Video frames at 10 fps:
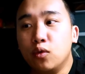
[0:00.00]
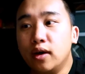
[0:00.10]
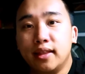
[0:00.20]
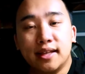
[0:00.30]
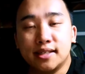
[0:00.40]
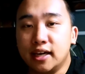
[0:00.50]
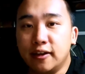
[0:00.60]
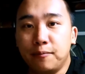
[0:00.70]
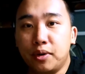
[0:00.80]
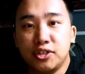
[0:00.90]
the one that's kind
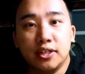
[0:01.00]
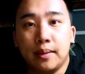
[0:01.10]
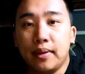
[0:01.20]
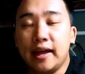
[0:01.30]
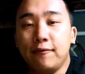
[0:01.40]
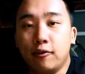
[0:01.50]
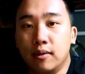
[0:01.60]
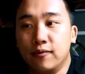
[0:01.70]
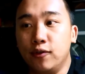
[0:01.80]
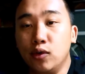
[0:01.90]
of pushing the
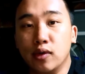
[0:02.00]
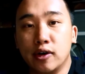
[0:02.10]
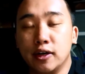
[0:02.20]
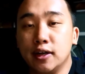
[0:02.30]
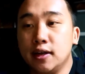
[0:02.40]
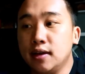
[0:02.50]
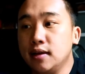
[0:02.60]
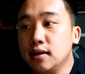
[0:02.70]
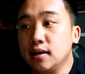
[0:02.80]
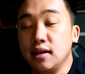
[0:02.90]
platform forward,
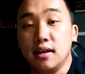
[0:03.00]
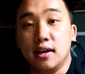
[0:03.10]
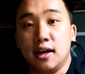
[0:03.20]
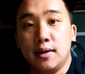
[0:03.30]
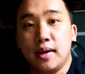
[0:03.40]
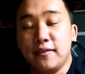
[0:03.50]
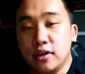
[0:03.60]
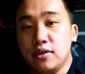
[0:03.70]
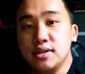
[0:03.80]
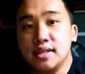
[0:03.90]
I've
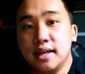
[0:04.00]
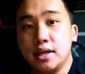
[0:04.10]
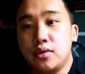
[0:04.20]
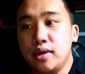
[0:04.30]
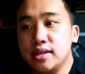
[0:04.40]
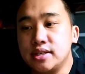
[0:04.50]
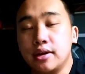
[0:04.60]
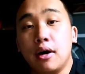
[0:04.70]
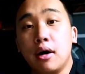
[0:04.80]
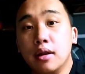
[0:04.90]
noticed an increase in
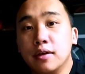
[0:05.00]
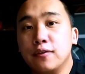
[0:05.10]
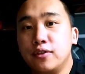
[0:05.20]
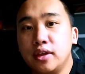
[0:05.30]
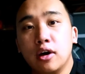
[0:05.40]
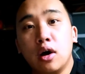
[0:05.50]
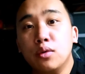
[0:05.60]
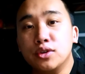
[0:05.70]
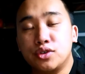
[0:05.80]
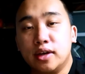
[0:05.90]
all of the
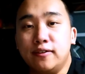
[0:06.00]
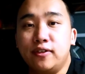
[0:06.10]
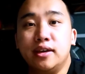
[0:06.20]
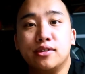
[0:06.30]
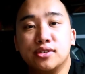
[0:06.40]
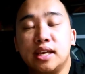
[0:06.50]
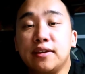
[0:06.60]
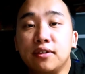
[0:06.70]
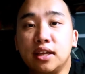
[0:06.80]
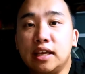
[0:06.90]
all-wheel drive vehicles,
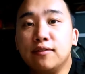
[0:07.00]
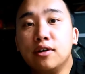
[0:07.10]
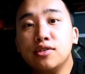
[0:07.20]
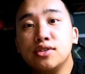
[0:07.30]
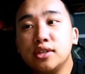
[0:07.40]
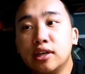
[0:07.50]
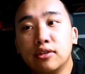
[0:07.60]
even Evos.